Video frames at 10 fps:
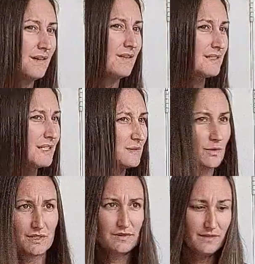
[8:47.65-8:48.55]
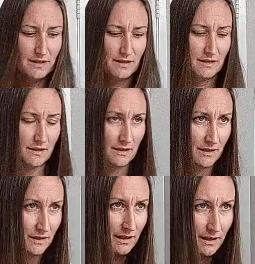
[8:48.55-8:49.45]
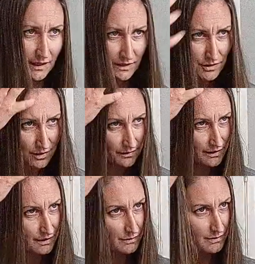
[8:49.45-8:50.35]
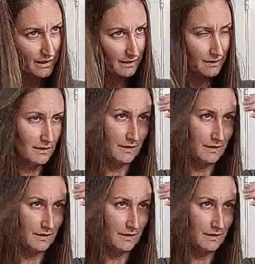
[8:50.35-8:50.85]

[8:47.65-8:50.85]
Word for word: This side's more severe, and I generally don't like